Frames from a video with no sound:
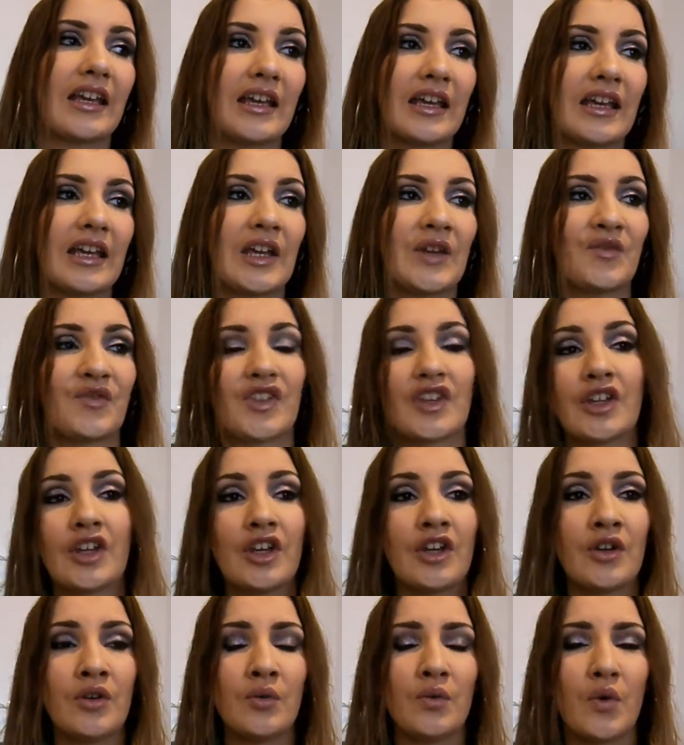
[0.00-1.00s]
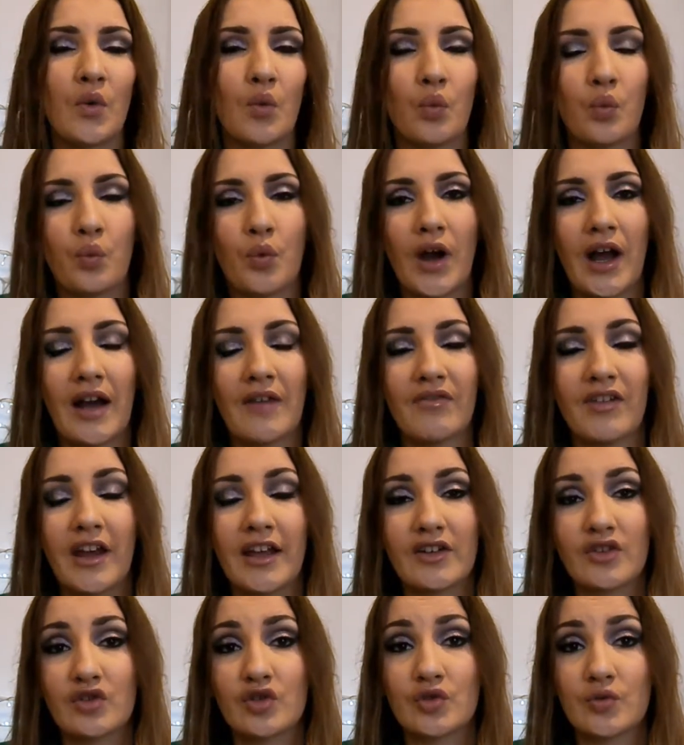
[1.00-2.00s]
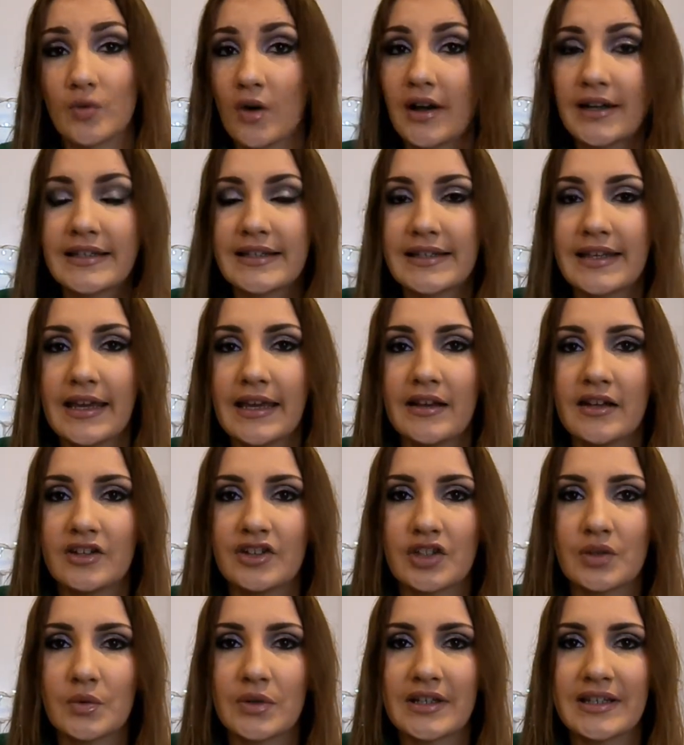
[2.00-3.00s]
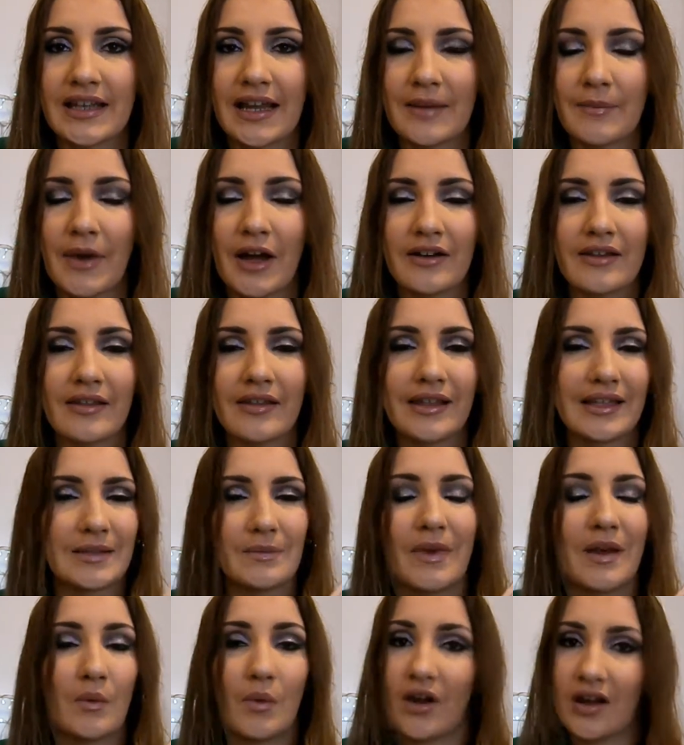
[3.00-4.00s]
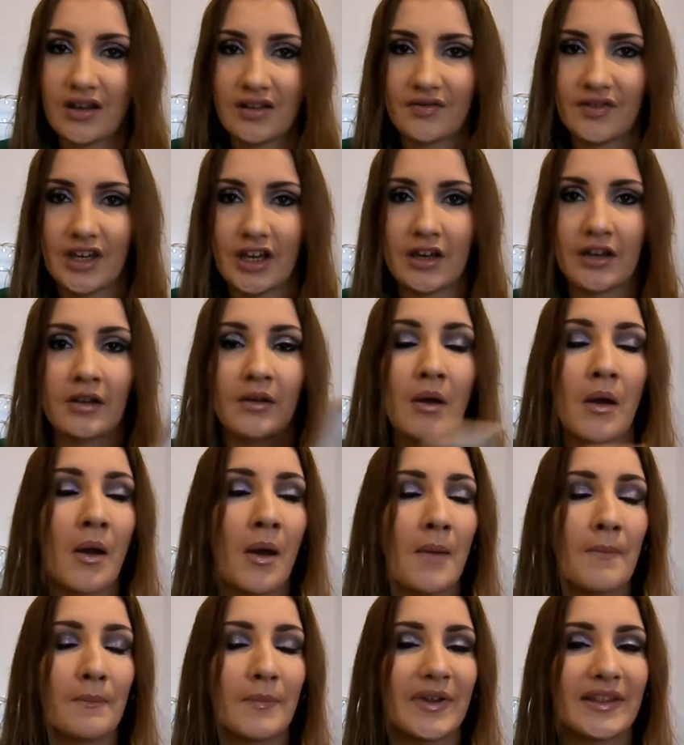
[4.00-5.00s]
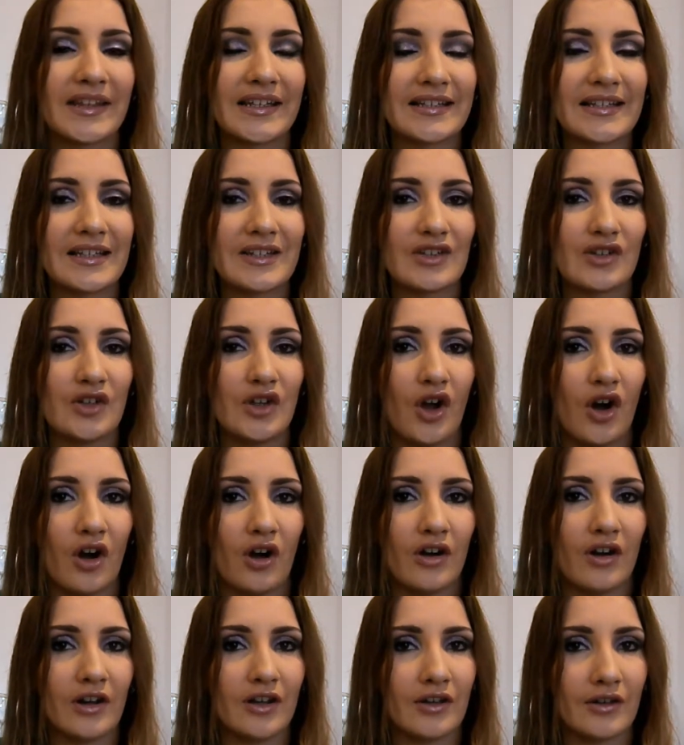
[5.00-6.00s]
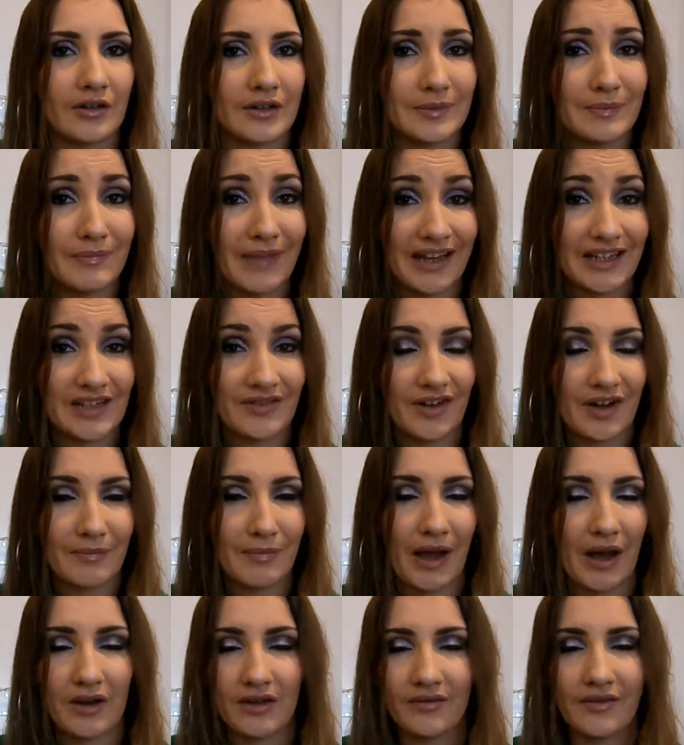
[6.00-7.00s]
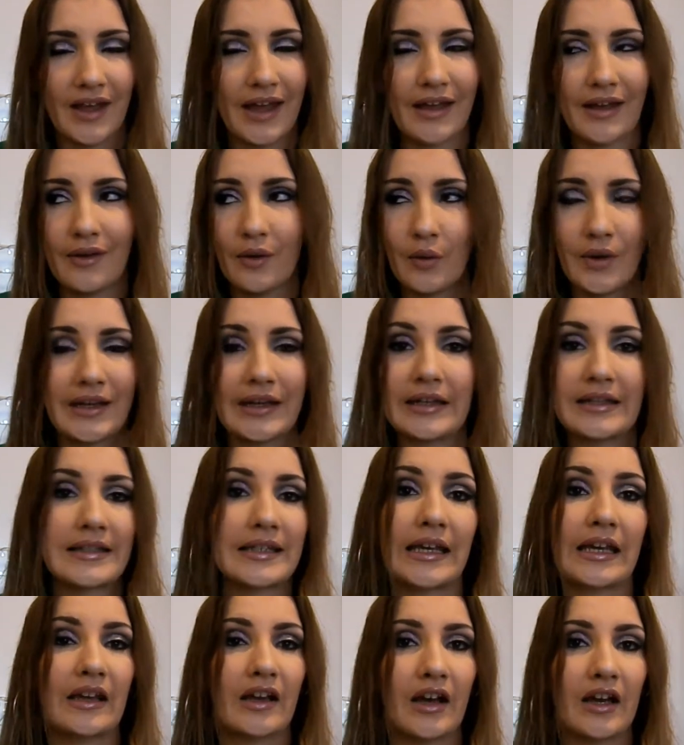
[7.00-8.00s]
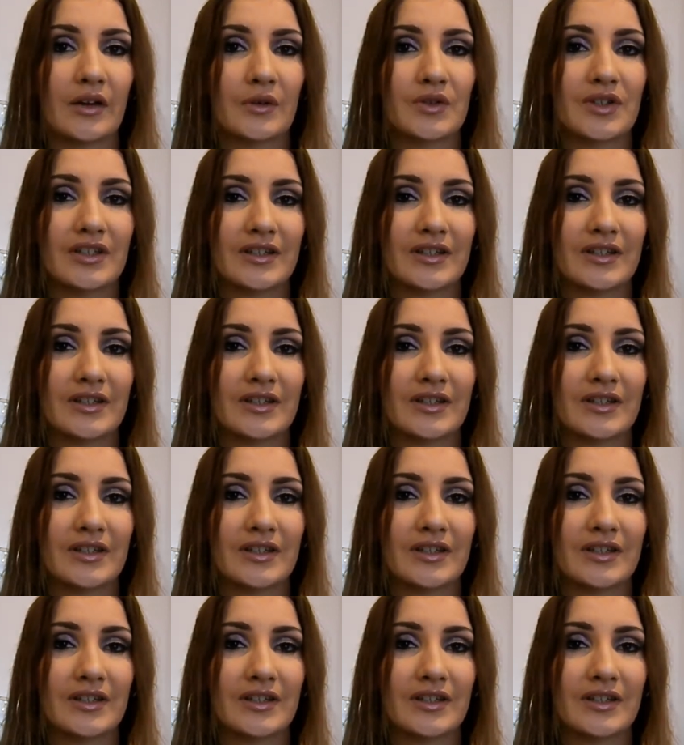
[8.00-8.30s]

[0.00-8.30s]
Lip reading: If you have dry skin and just want a setting powder, this may work for you. But this is not a good mattifying powder for oily skin girls